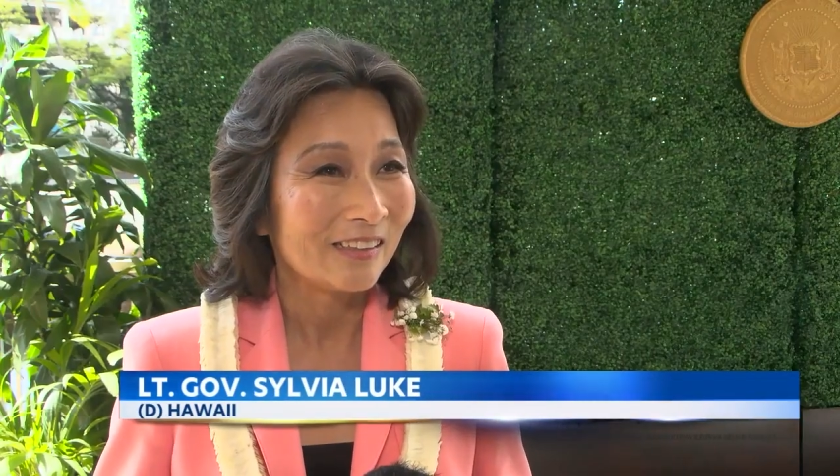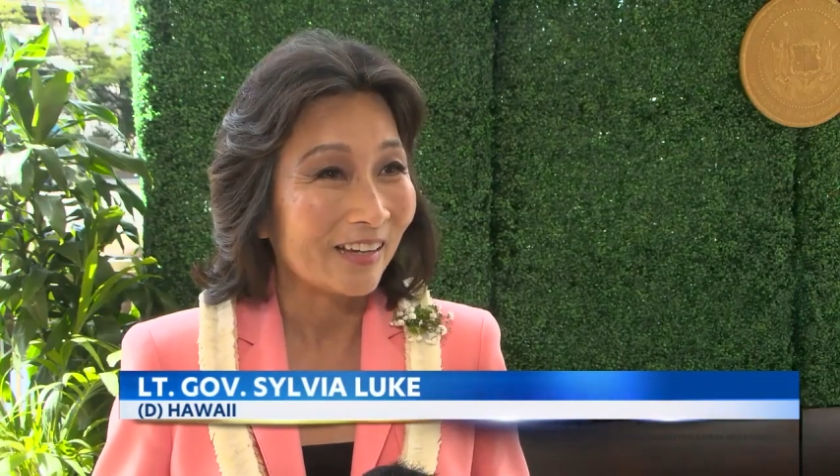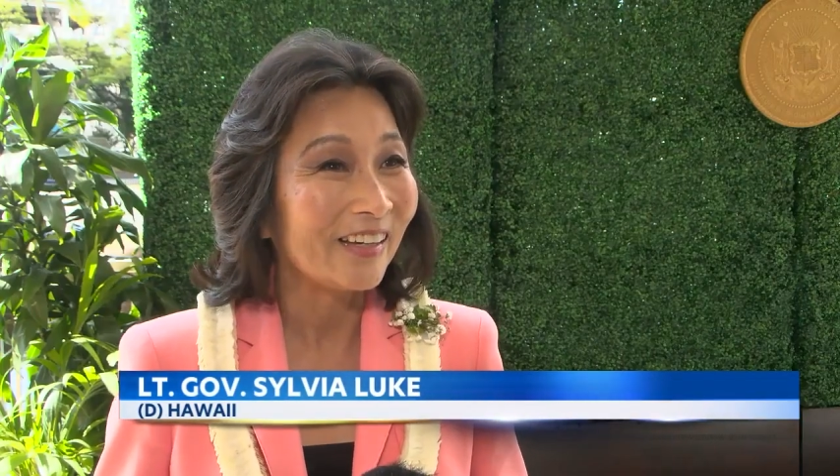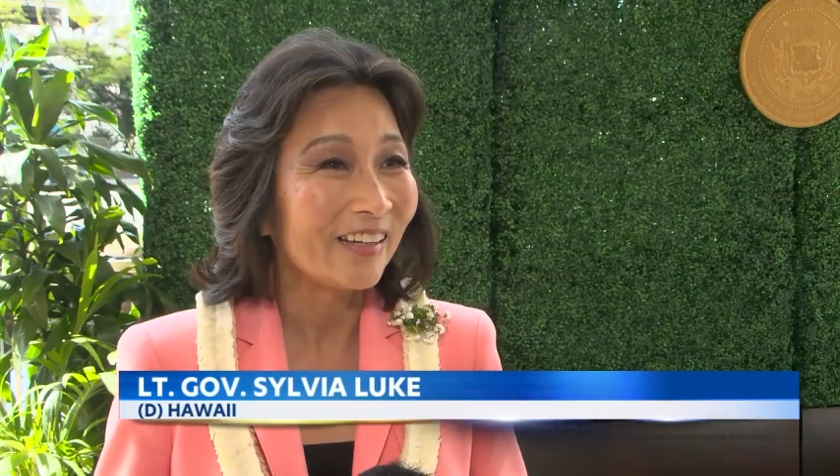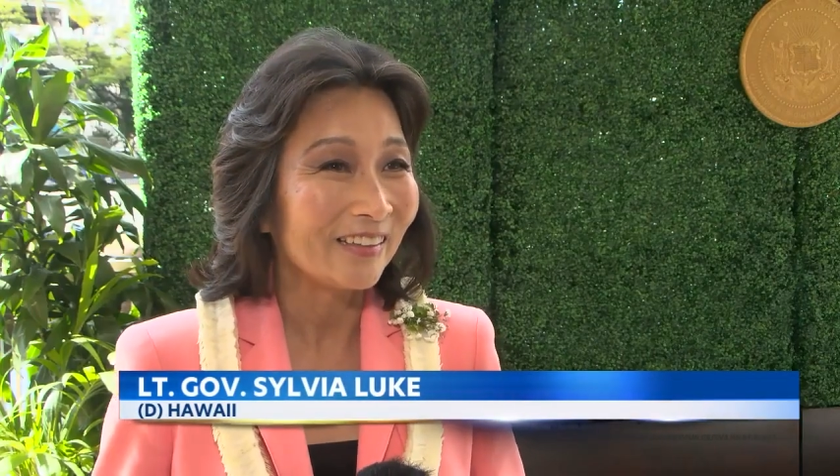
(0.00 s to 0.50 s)

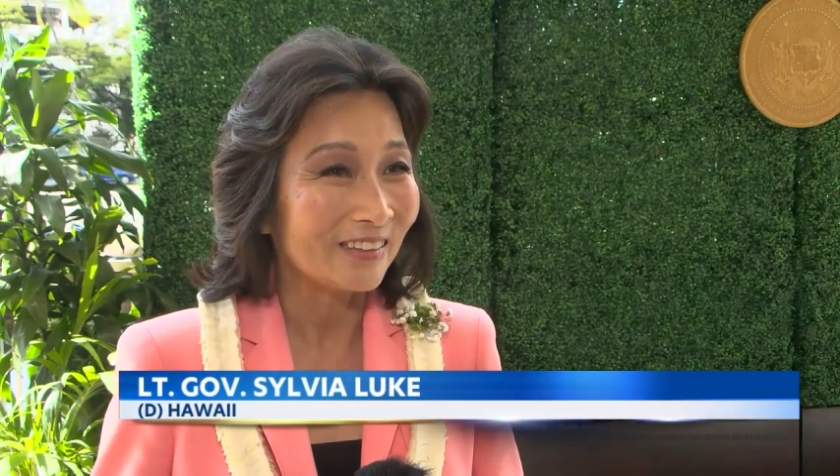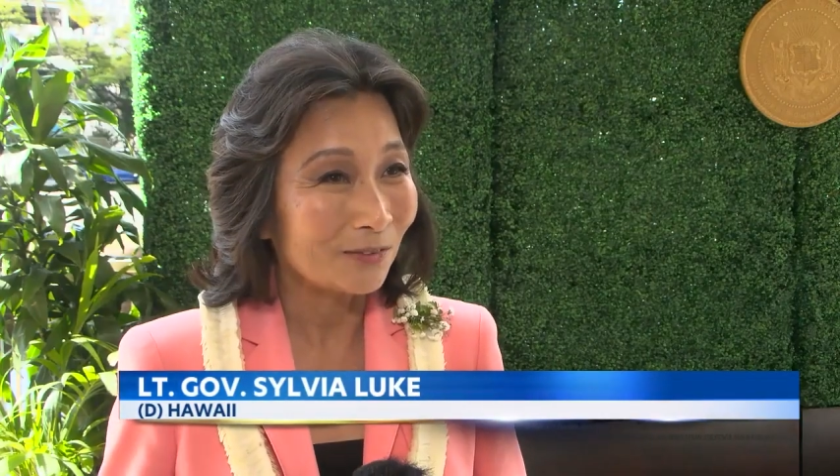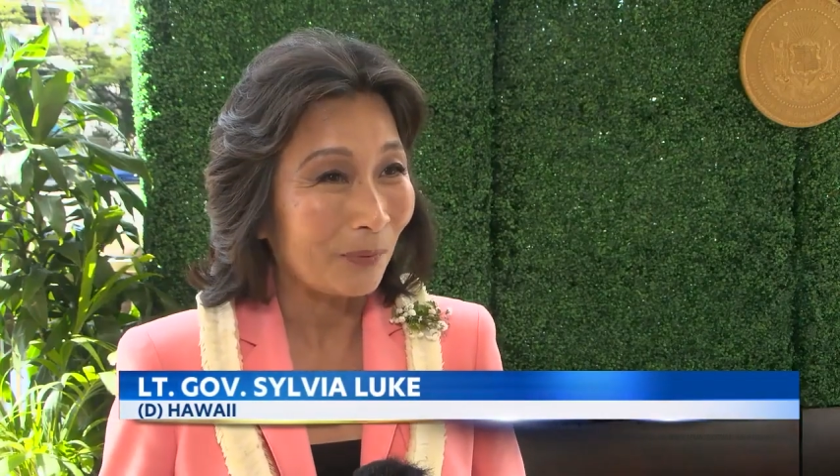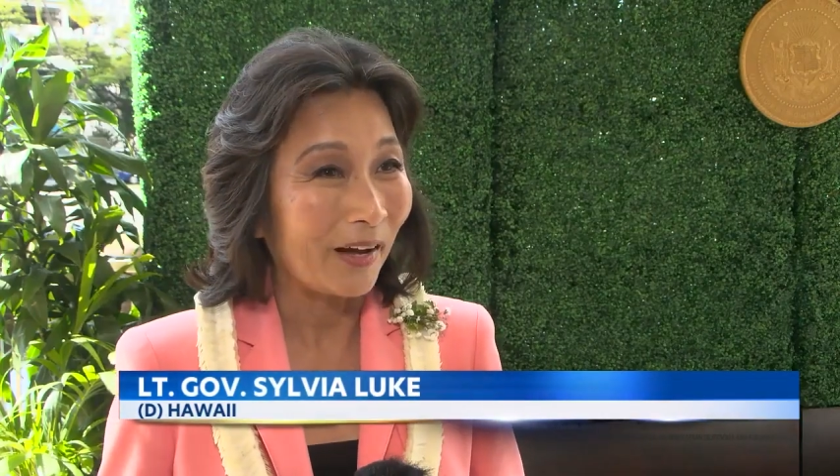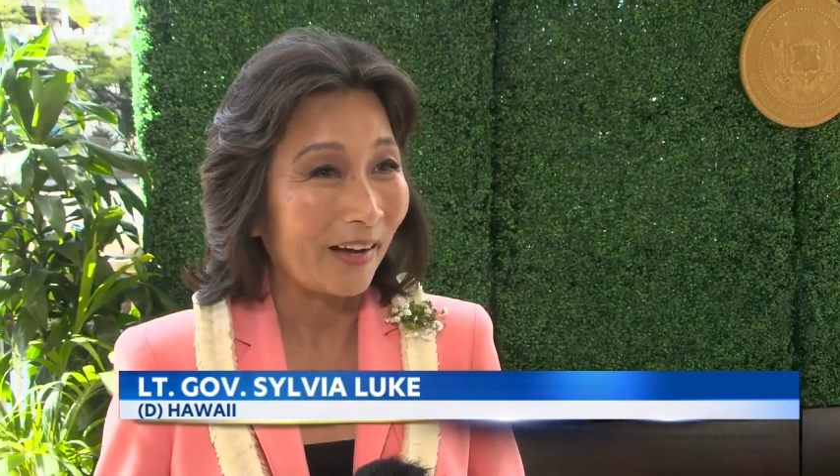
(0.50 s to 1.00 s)
getting
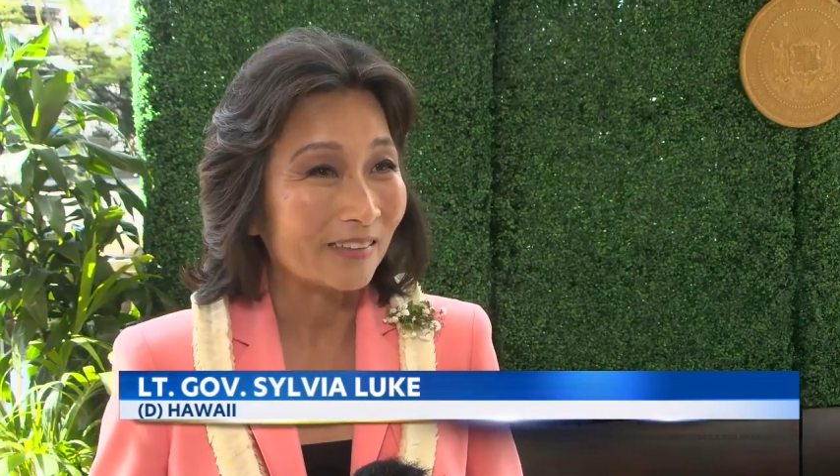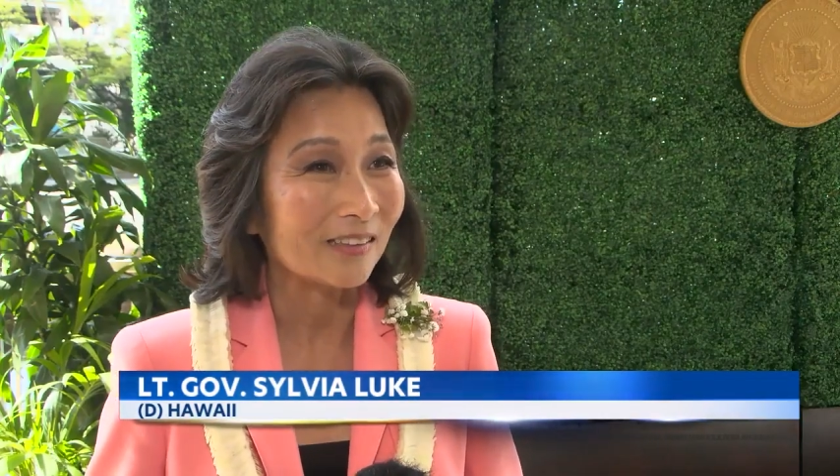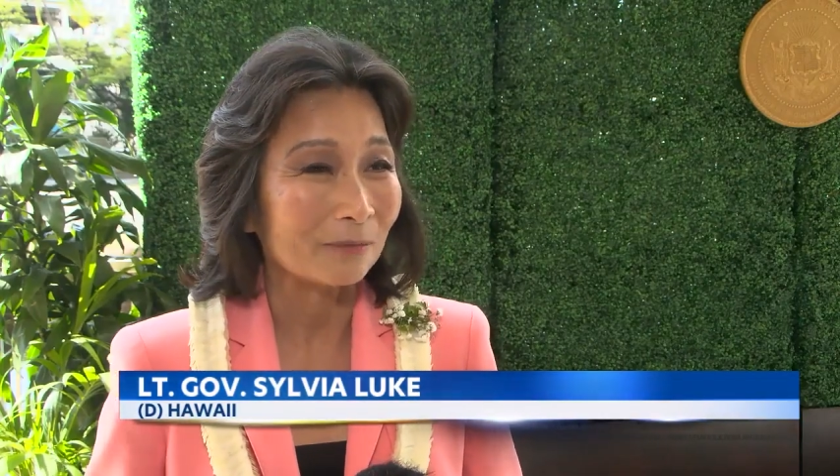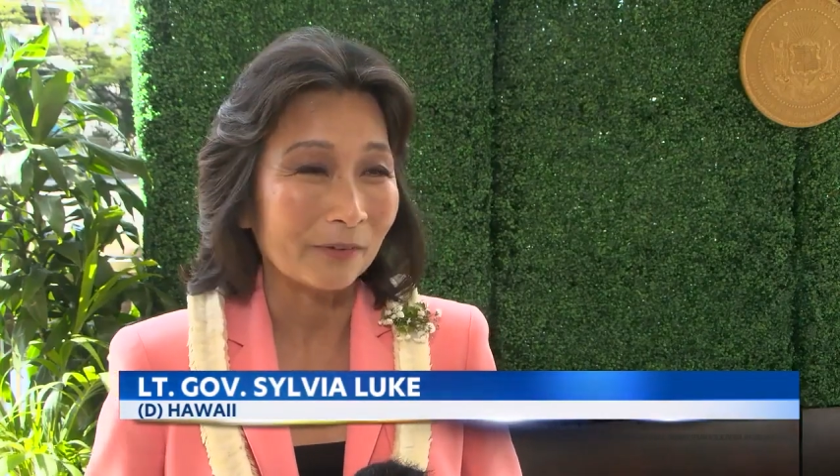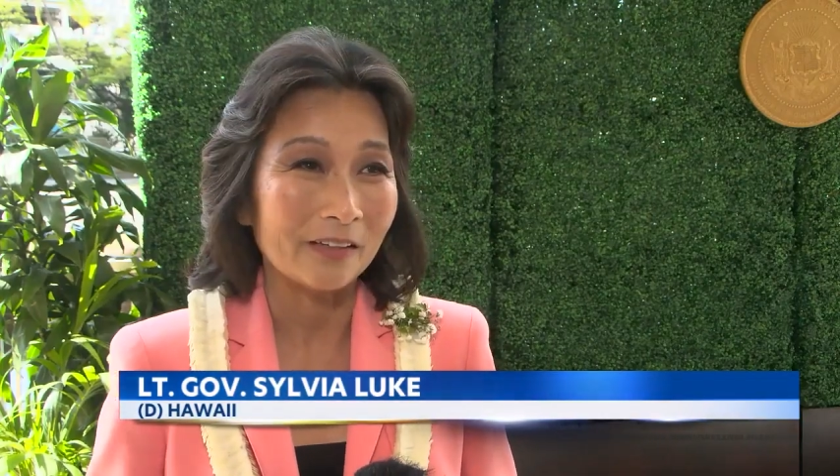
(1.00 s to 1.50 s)
things
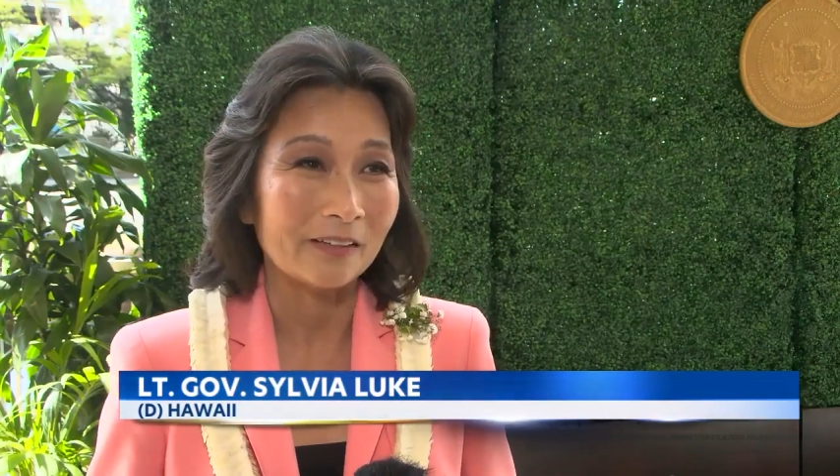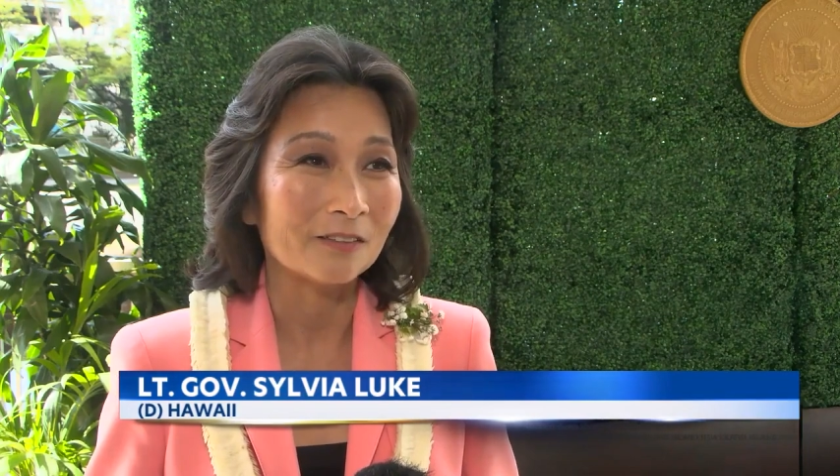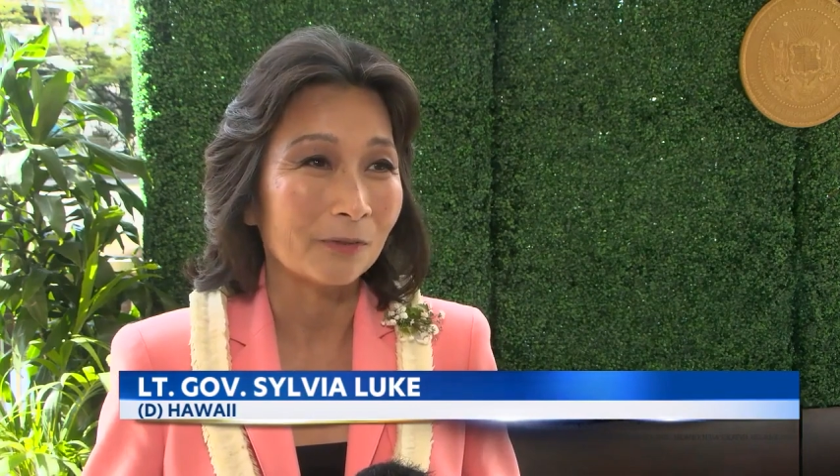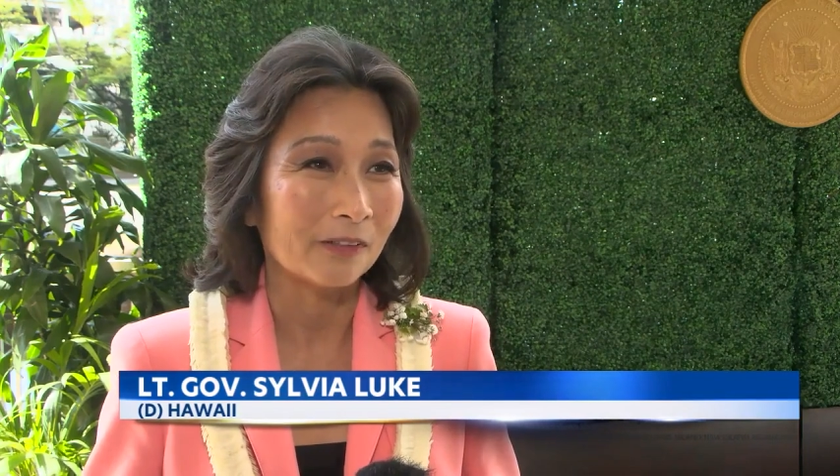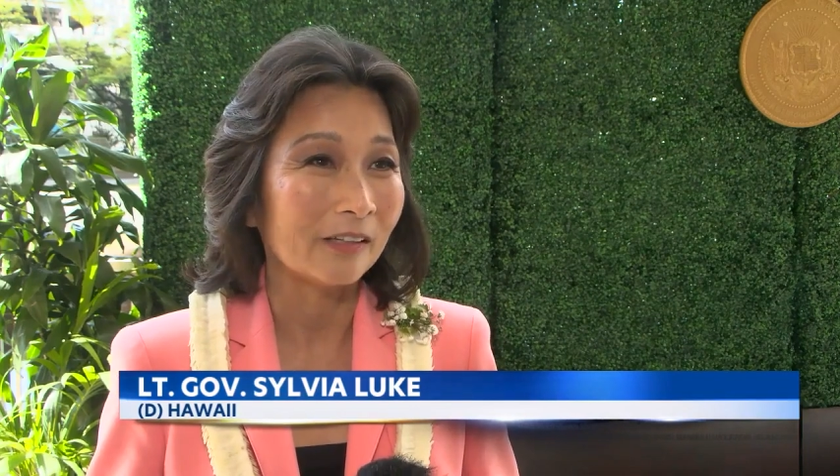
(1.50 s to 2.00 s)
passed, but
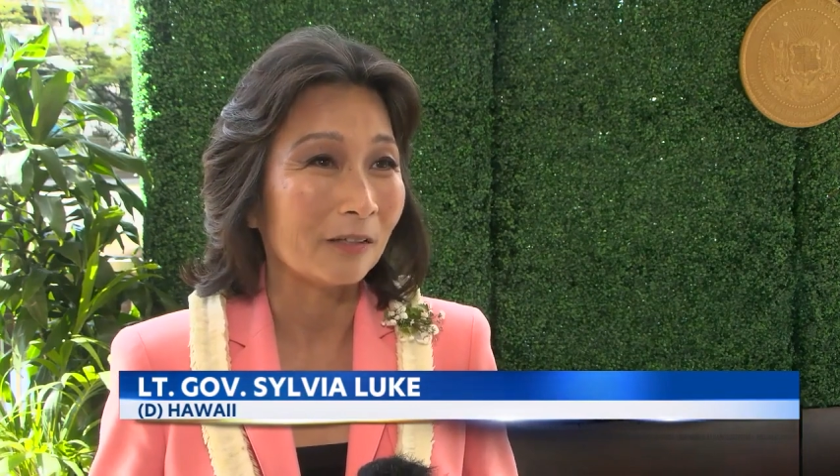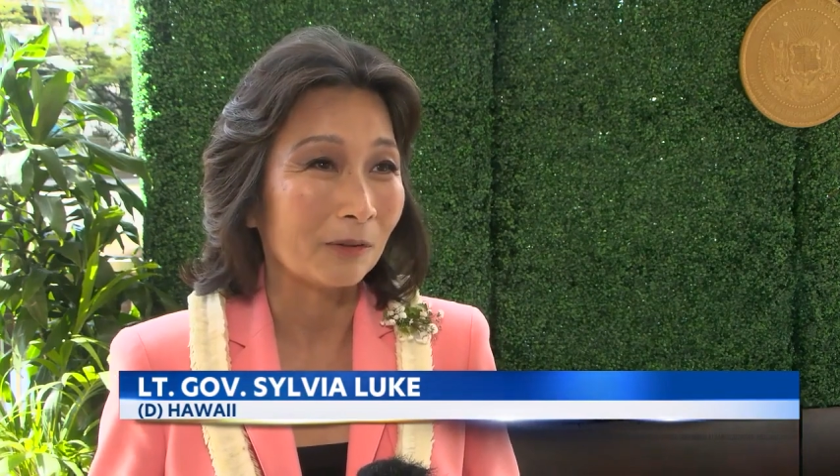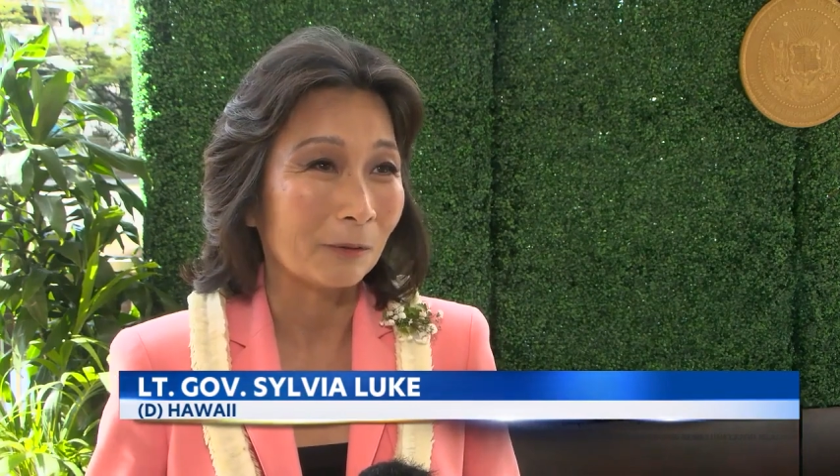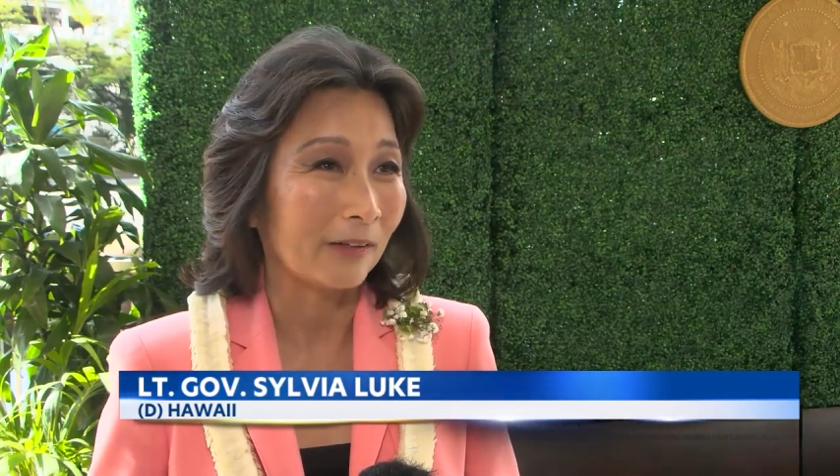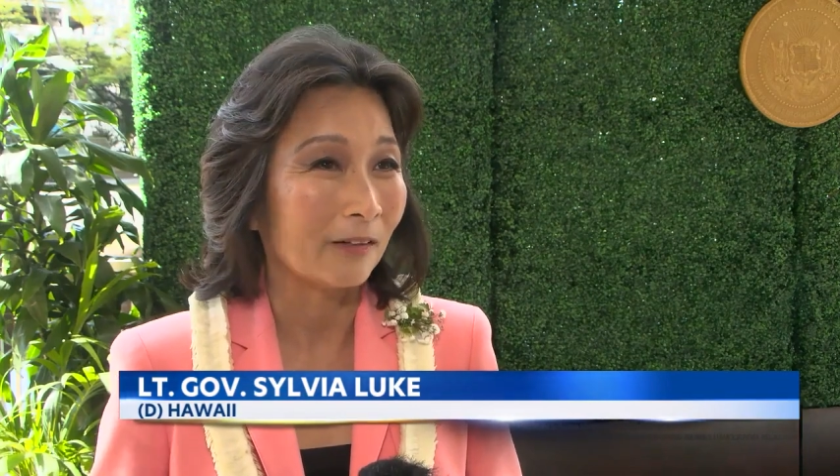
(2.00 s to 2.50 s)
it's
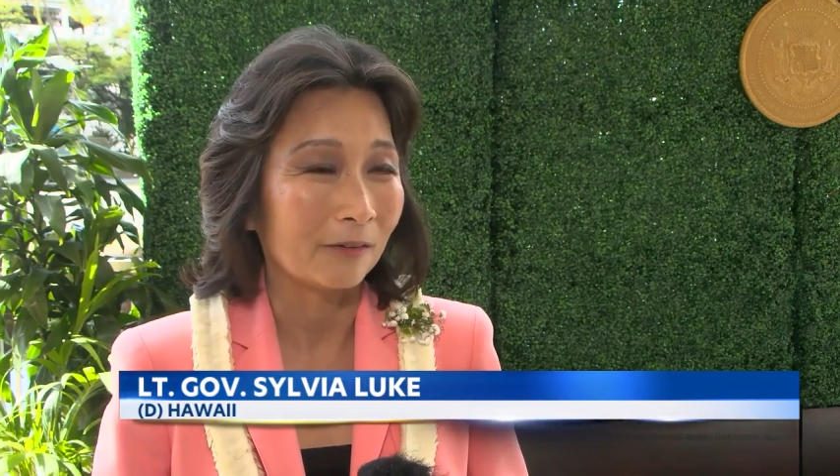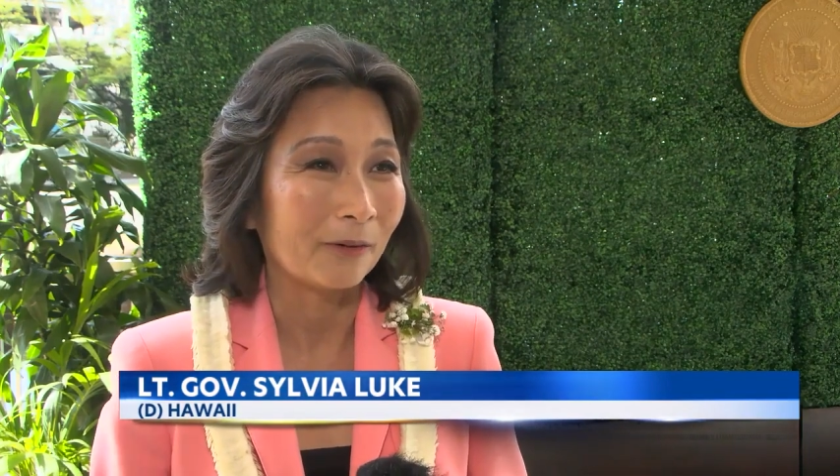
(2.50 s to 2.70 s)
really what